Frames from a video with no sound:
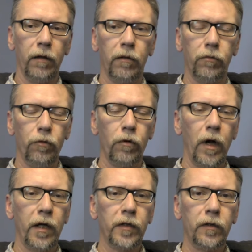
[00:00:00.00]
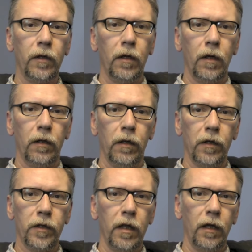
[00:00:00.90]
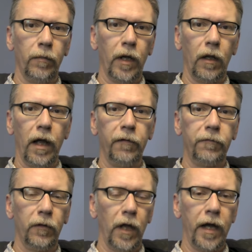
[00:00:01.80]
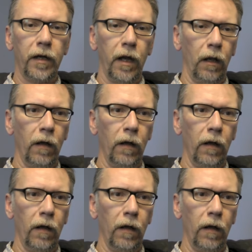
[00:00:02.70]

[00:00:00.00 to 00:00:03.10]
through Christ, there is nothing but life, light, and